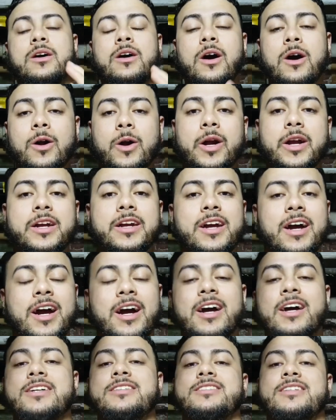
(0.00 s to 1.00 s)
Alright
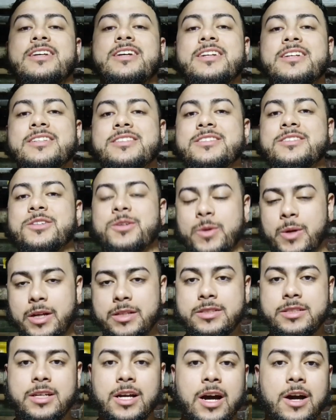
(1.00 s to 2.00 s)
guys, it is
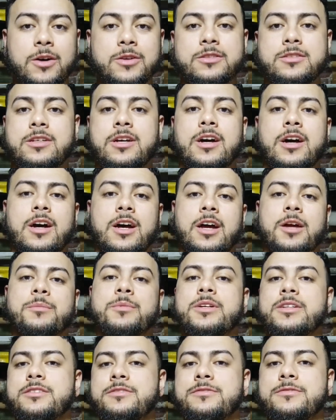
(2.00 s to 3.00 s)
crazy how time
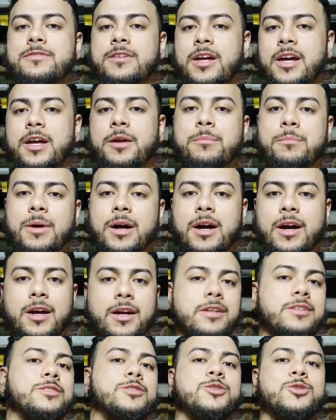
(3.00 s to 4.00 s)
is flying
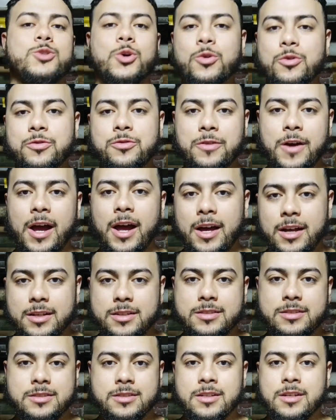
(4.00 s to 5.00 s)
by so
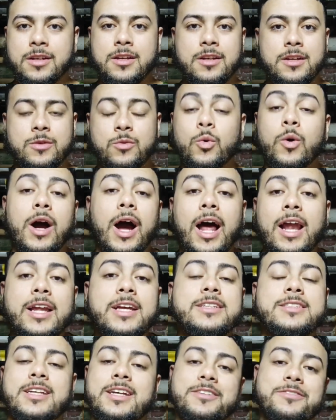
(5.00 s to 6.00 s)
fast. Well, at
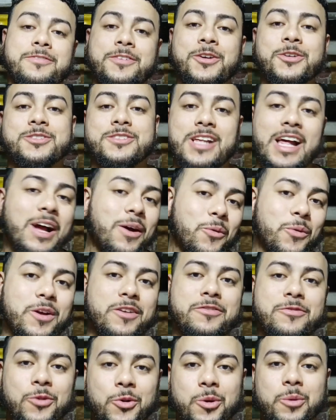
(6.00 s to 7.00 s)
least it feels that
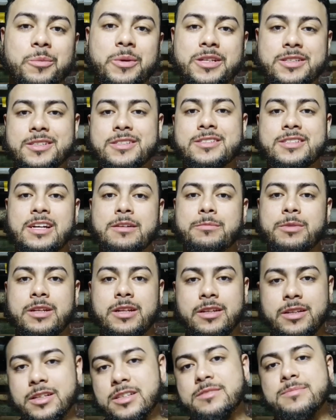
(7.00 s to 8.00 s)
way for me since I've been
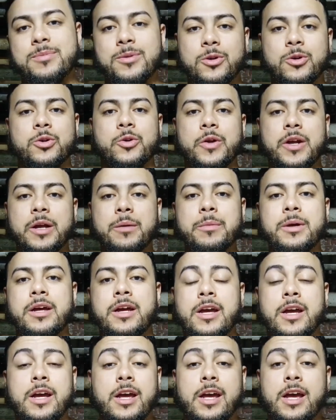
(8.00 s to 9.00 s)
in this program.
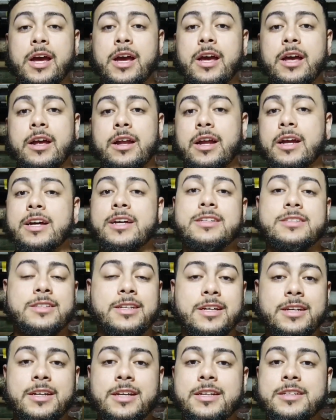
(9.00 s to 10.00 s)
And I gotta
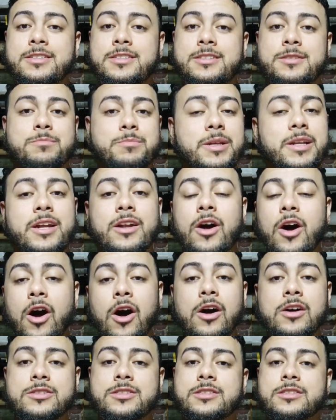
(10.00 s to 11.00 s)
say, it's been an
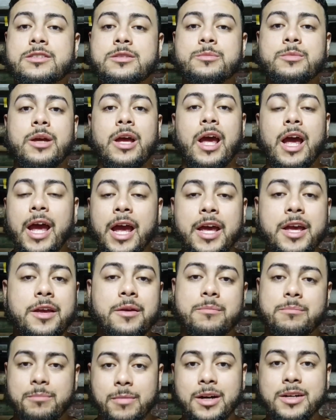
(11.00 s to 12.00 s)
awesome
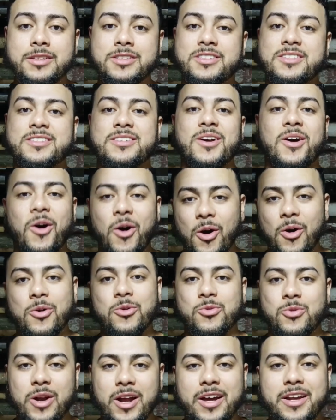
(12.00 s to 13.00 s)
8 months
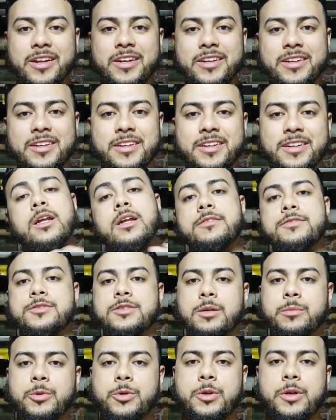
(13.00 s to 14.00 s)
already. And if
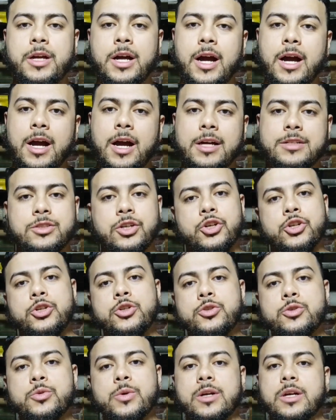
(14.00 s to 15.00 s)
some of you guys are
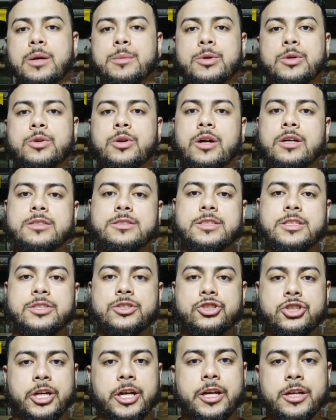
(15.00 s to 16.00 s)
new and come across this
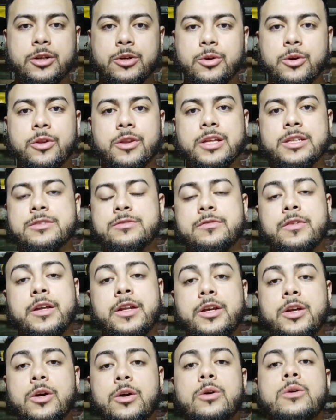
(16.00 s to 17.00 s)
channel, this
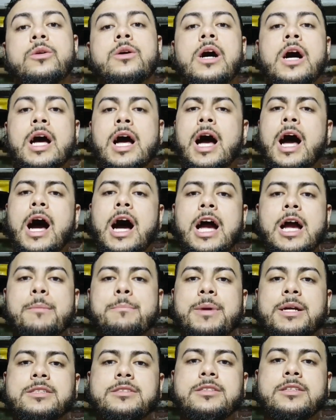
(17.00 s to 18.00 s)
video, I'm
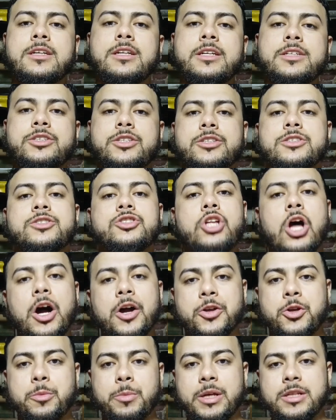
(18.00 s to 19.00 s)
basically just
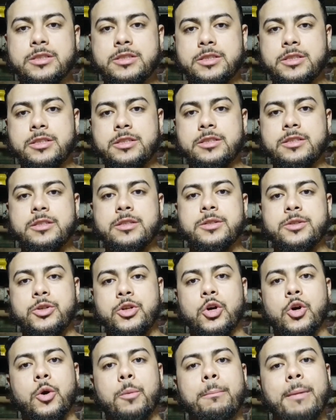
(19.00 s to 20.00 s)
documenting,
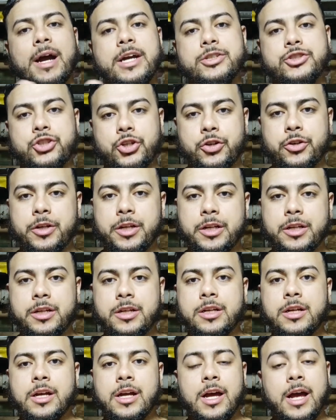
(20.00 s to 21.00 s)
my
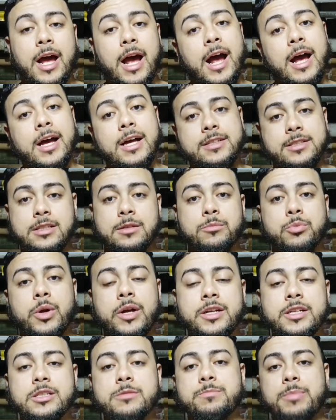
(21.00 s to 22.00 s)
journey as an
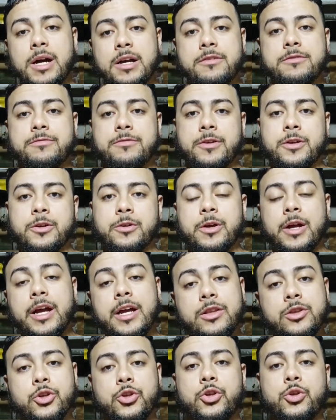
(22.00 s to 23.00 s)
apprentice pipe fitter
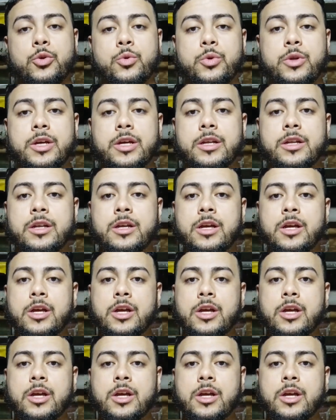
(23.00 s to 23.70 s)
in the union,